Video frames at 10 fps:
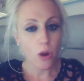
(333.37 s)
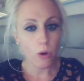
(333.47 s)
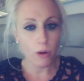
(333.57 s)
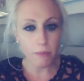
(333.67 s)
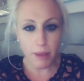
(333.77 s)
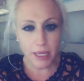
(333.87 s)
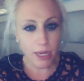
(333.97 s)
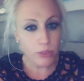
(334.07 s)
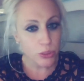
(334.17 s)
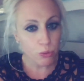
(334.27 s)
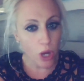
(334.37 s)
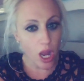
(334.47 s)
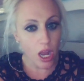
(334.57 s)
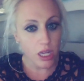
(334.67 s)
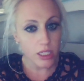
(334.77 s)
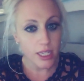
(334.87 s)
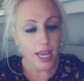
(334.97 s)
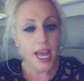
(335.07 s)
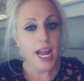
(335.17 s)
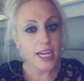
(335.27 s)
Or maybe I was wrong.
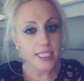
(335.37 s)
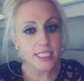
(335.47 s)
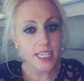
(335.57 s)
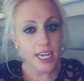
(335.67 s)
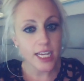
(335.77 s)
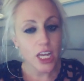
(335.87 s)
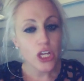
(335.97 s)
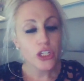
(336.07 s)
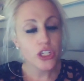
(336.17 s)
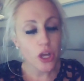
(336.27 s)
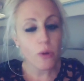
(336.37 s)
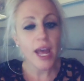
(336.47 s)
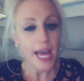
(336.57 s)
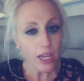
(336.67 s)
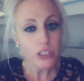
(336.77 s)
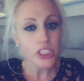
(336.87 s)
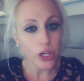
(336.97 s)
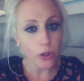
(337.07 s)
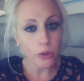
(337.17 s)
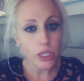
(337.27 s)
And it's like, no, hell
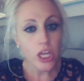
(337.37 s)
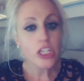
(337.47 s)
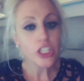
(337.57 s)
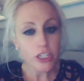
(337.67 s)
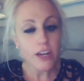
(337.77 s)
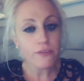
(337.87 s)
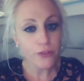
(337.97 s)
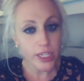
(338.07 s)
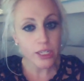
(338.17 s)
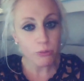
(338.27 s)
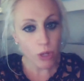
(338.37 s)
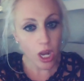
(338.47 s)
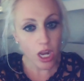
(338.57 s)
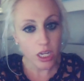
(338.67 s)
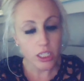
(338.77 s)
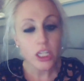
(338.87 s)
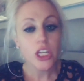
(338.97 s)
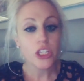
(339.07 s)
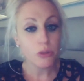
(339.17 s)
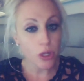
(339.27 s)
no. You're not freaking wrong.
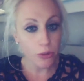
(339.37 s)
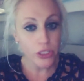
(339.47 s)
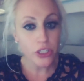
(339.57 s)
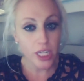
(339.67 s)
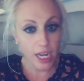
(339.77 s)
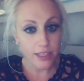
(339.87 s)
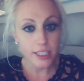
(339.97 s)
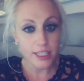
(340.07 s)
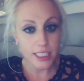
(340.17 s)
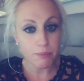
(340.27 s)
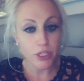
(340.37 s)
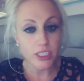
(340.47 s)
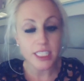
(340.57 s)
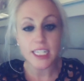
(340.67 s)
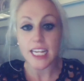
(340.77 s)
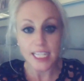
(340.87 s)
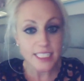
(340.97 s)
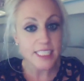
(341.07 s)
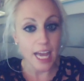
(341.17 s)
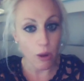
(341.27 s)
You know in your gut that this person
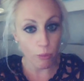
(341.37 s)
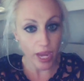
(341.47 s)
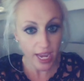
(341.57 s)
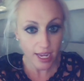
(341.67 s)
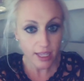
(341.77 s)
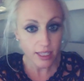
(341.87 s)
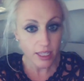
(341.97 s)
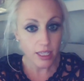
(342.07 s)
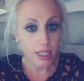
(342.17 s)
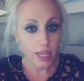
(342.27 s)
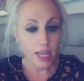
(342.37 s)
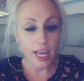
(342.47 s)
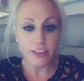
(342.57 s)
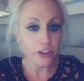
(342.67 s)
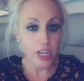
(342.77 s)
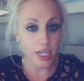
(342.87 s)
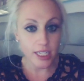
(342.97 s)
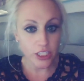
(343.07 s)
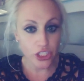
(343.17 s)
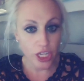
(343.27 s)
is that way and they're not
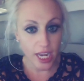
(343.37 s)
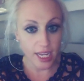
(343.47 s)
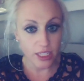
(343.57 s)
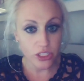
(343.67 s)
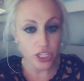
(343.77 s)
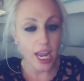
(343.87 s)
going to change.